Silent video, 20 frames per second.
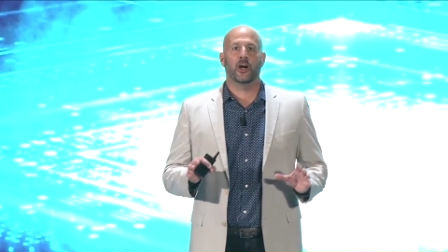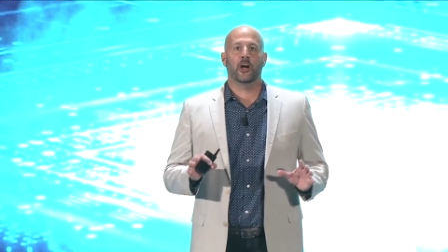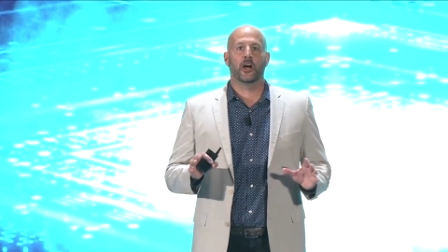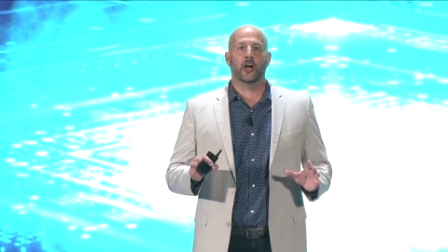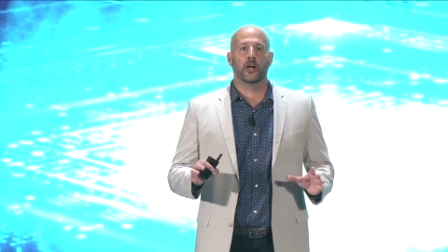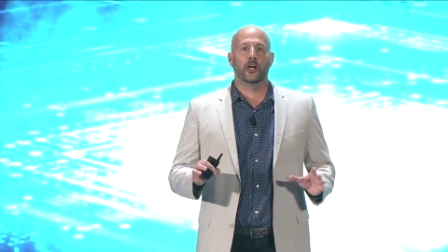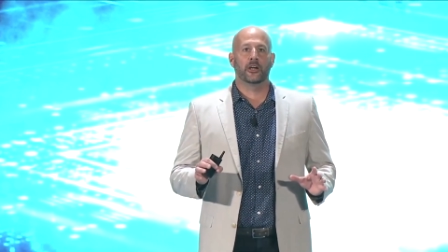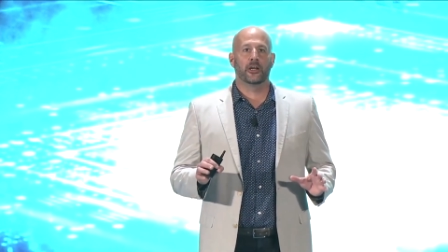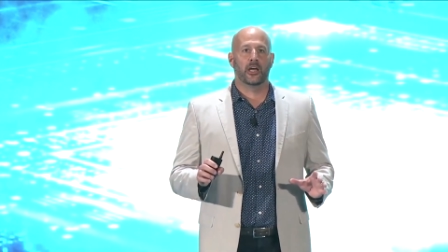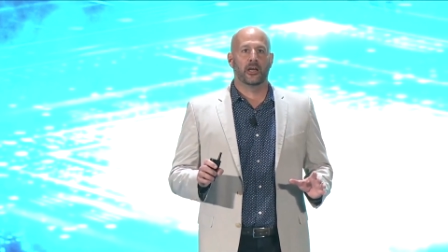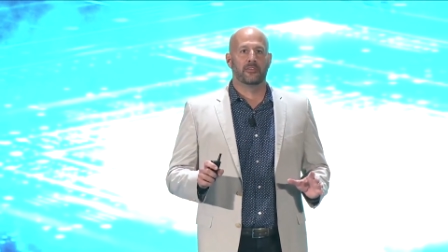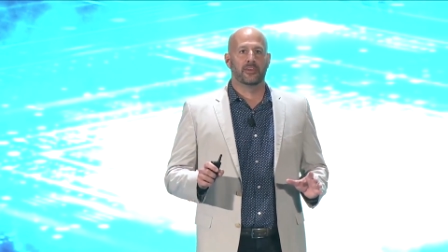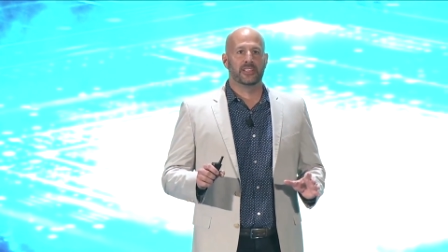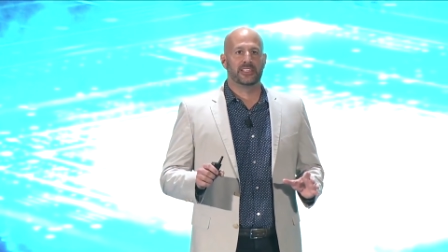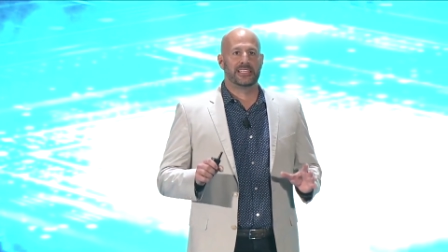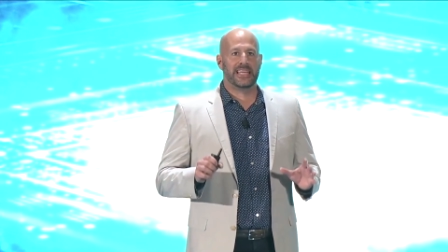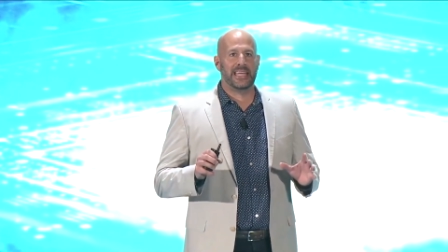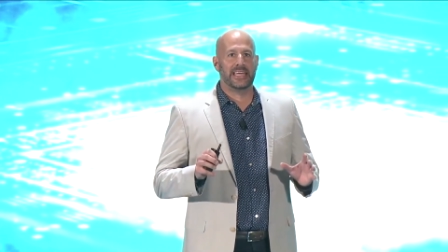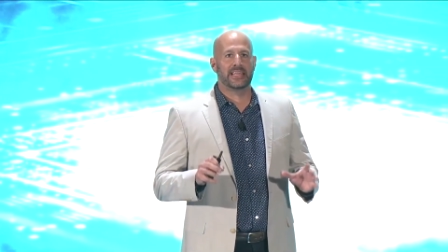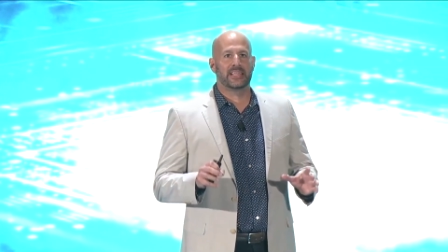I remember
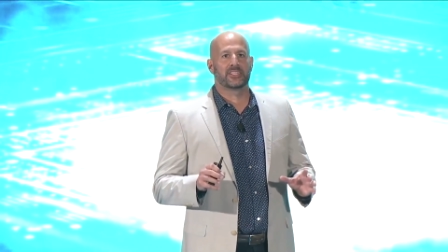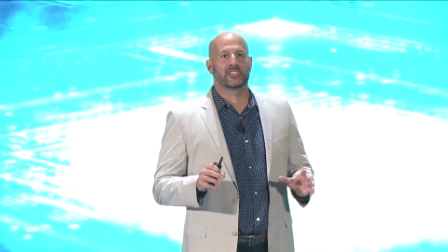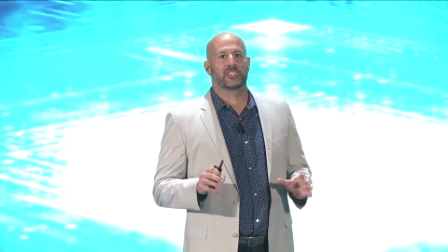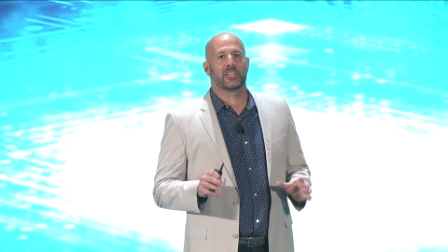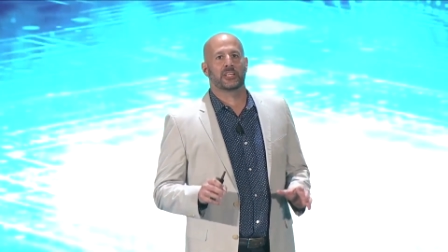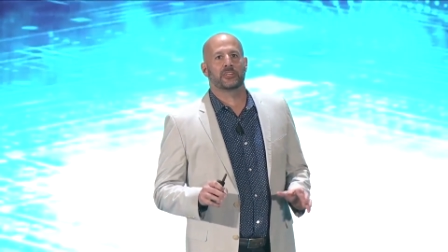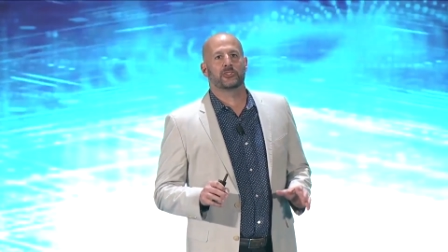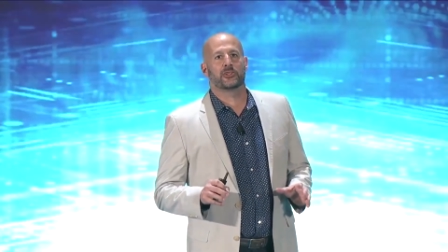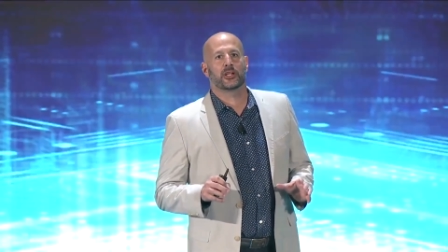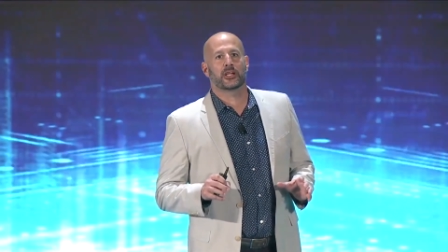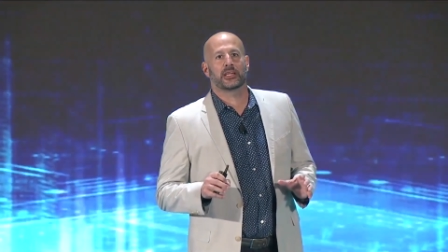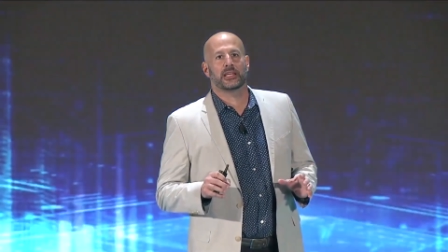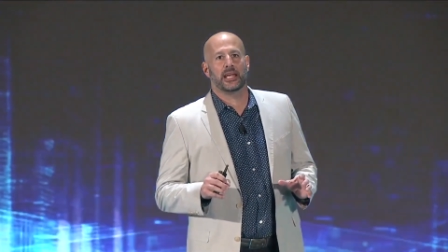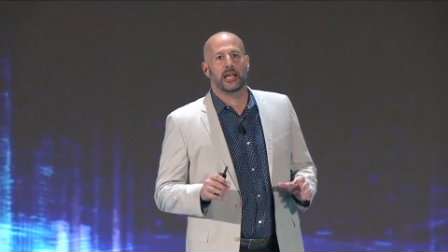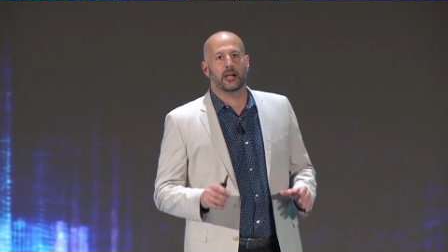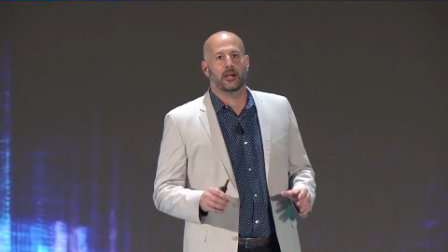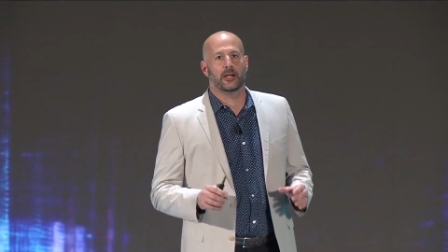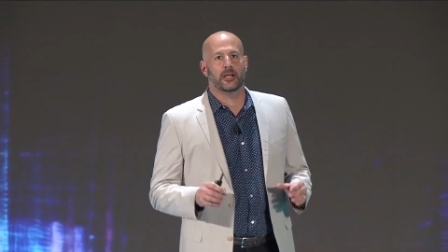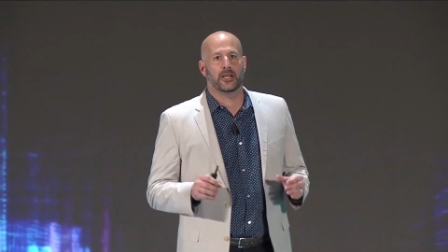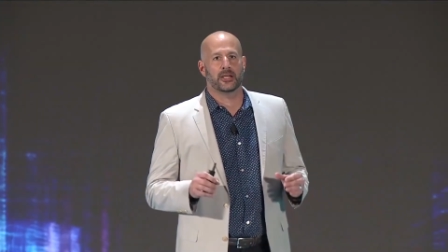getting a
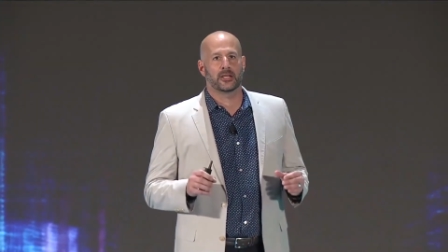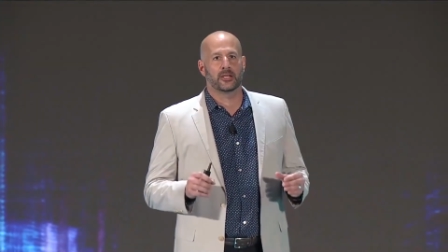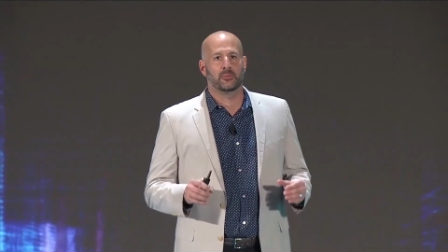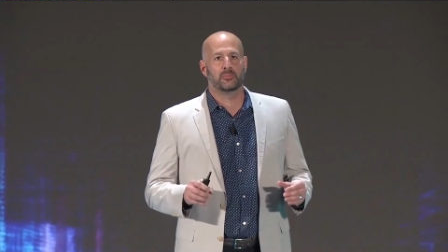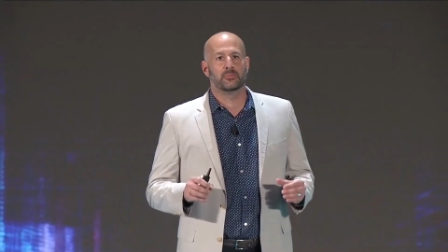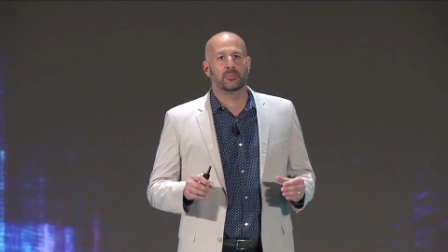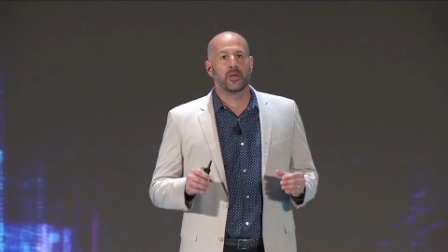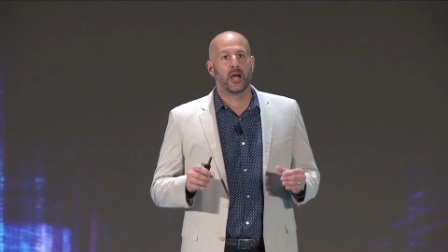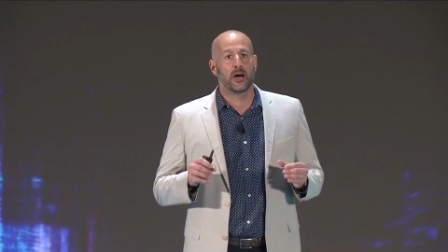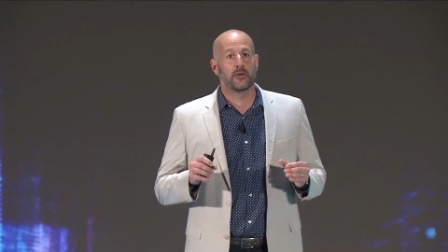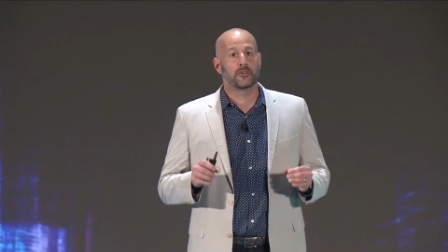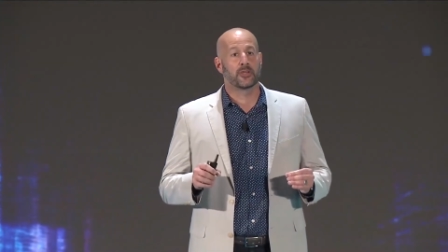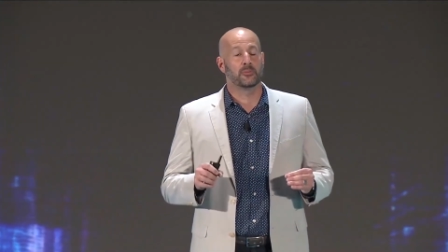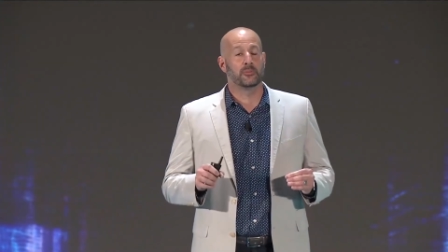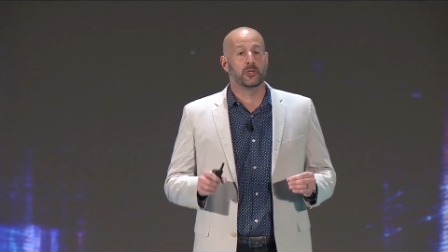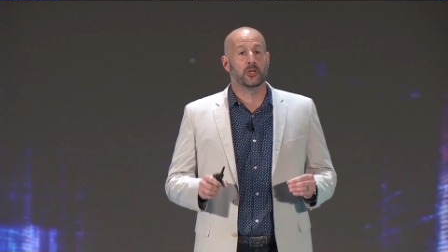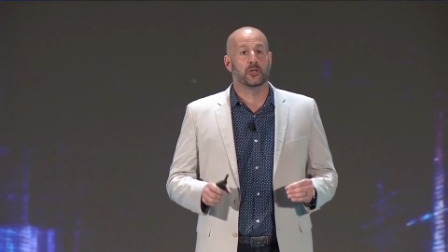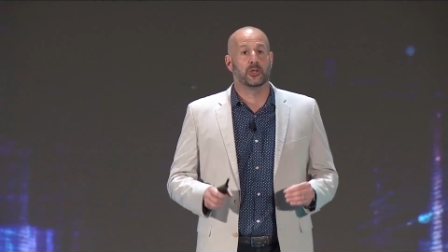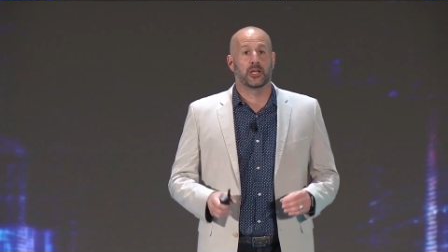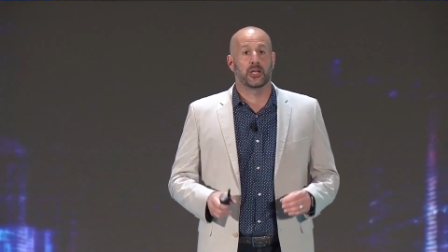286 and a